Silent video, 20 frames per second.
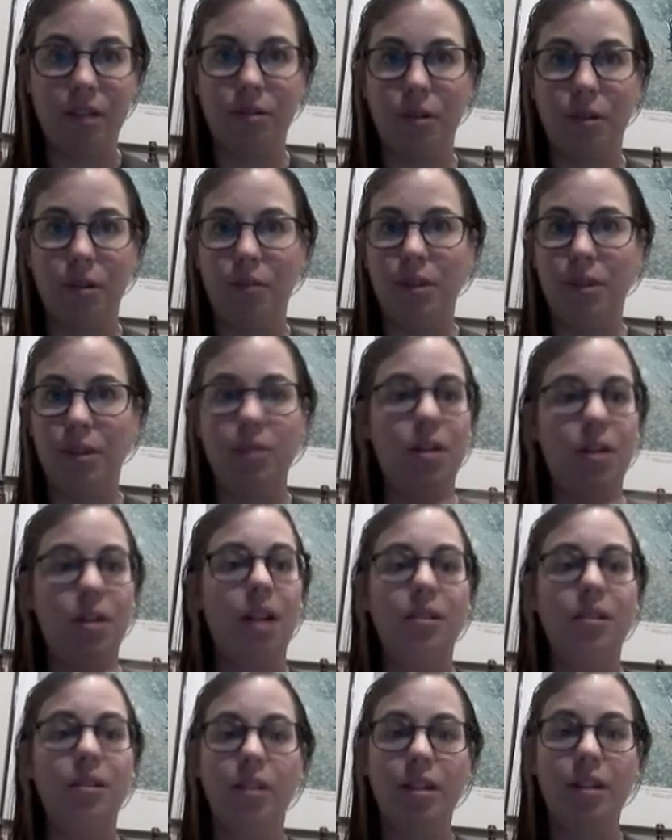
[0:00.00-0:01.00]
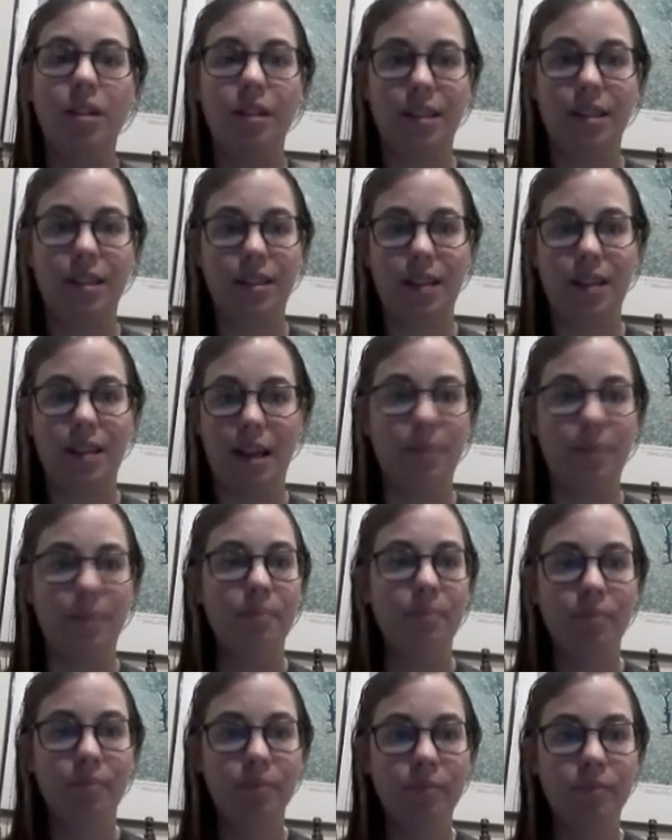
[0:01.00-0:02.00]
We do not look the same.
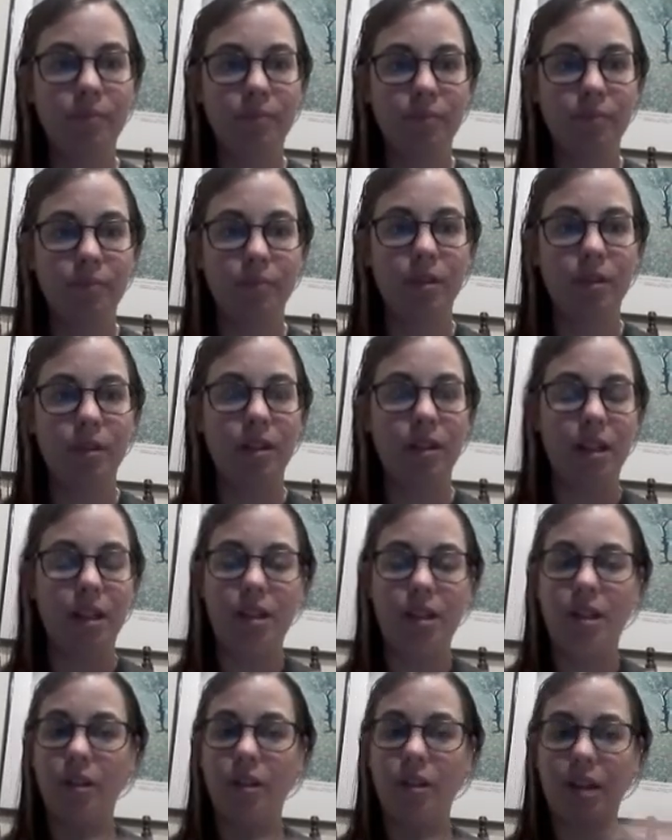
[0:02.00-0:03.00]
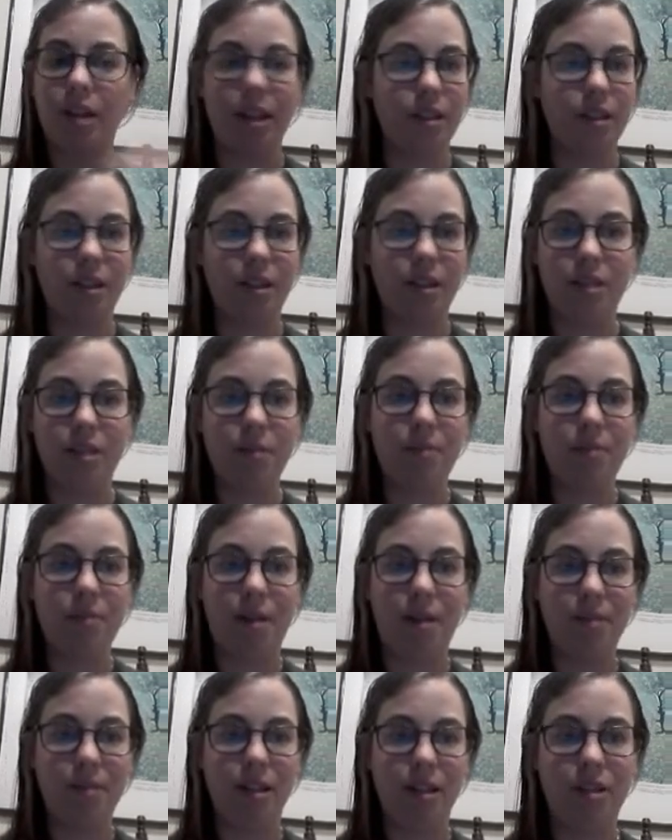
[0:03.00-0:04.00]
And you can look at the human
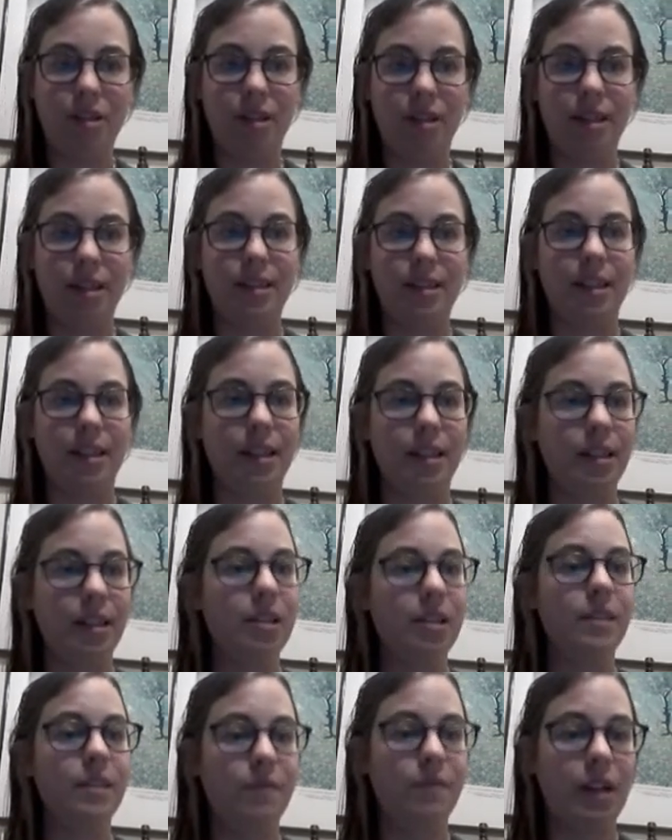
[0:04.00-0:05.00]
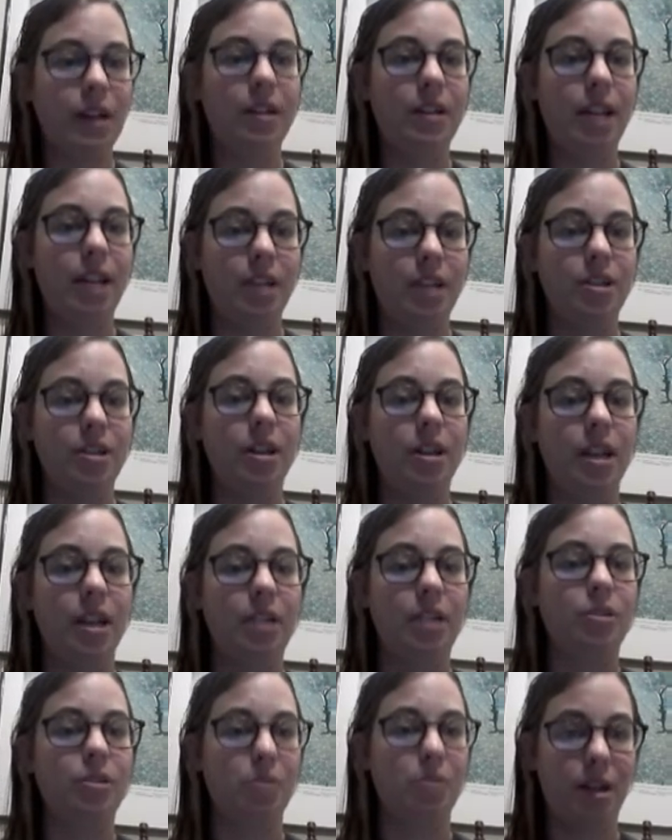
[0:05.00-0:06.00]
population and see that there is variation in
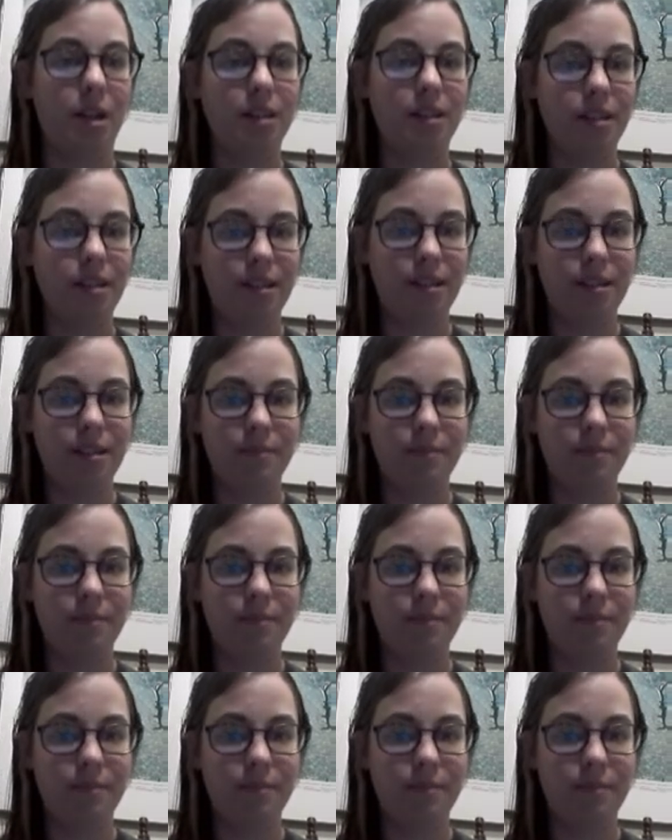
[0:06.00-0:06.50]
traits.